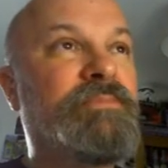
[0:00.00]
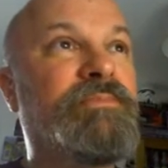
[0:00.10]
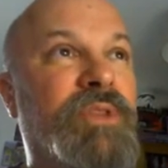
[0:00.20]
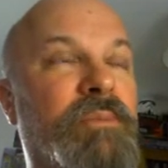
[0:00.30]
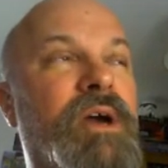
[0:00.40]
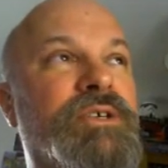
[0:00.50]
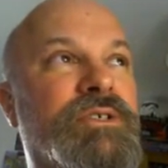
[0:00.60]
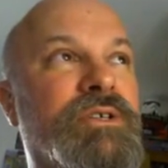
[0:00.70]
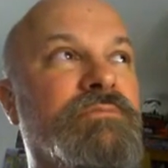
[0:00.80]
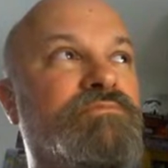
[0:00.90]
The
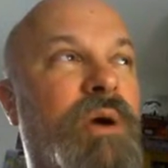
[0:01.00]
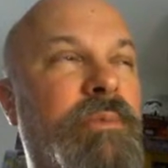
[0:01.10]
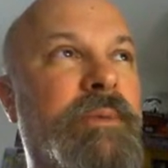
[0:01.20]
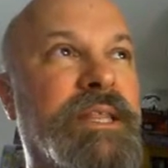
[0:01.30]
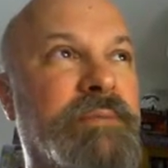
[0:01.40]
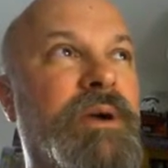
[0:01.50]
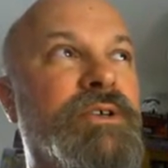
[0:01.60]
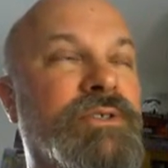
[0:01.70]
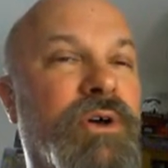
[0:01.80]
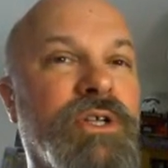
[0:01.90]
most, probably the
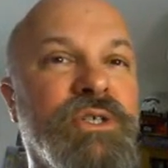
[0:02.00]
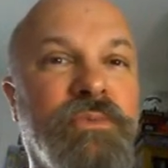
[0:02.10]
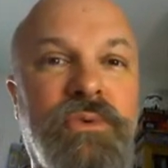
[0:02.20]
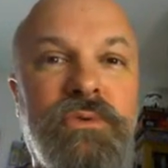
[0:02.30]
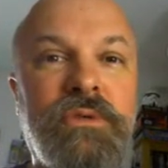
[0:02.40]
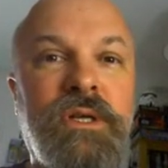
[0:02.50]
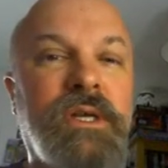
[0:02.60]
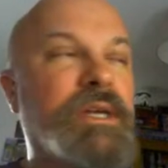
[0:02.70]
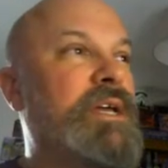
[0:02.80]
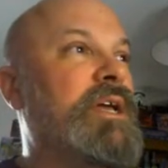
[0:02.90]
most knowledgeable
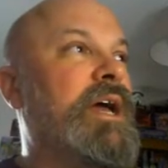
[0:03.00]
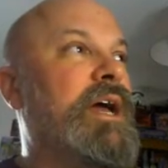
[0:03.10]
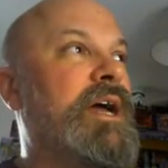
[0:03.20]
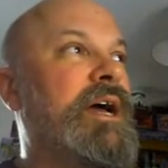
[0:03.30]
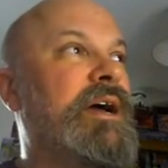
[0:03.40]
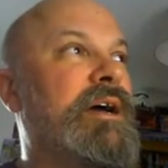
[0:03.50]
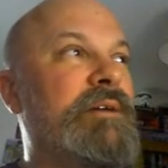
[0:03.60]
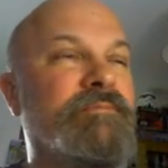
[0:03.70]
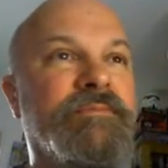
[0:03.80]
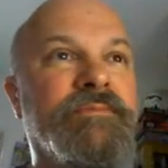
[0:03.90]

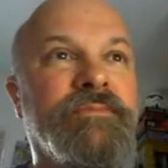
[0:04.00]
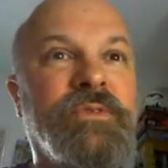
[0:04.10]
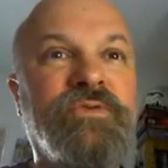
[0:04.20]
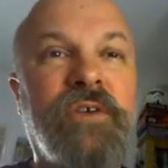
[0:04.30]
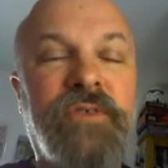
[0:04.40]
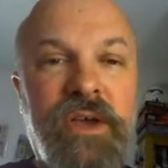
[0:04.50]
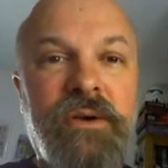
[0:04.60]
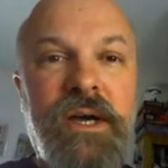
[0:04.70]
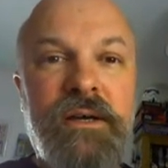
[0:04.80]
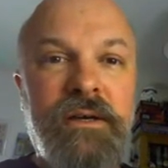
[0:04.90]
um,
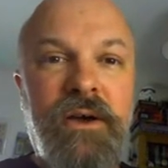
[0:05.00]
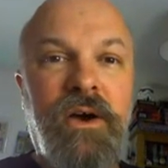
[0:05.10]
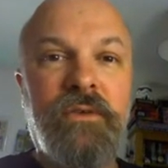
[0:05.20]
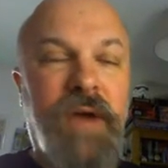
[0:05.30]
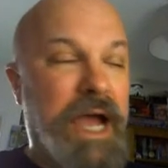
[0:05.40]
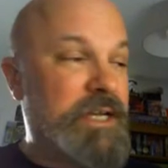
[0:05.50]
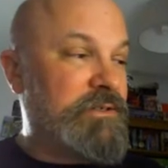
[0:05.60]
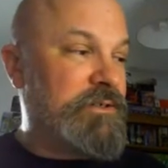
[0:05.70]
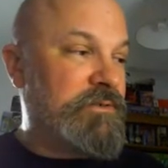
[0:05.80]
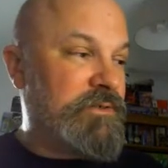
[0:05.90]
reviewer of
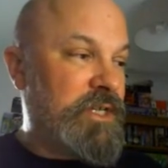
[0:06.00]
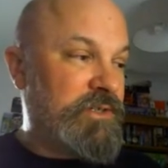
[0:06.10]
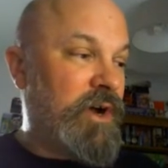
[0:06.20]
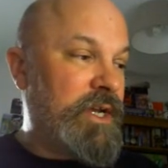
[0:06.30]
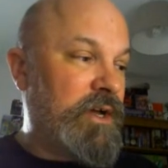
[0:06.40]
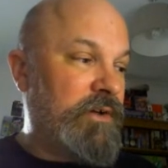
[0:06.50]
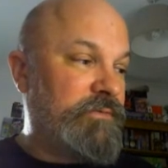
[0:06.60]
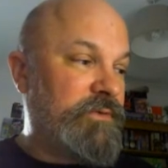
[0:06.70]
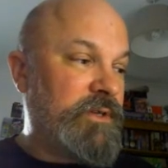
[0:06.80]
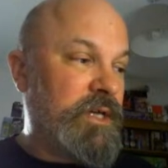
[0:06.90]
and designer
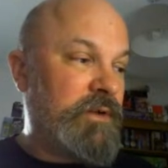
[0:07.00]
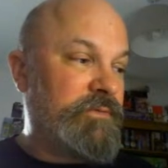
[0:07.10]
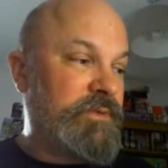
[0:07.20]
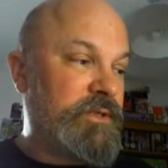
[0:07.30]
of, of